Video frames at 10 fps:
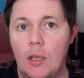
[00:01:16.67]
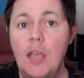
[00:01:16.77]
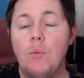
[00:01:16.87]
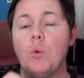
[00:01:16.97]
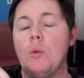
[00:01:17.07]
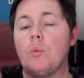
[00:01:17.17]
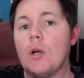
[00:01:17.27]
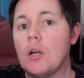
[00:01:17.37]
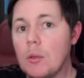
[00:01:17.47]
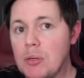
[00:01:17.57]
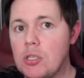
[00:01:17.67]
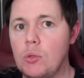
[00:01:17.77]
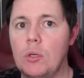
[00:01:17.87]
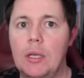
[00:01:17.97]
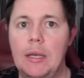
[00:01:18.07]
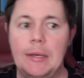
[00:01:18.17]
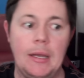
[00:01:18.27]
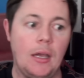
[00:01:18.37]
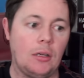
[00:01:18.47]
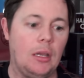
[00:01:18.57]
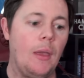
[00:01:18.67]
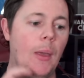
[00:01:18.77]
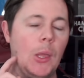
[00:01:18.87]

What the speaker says: if we were pursuing Hayden Hackney.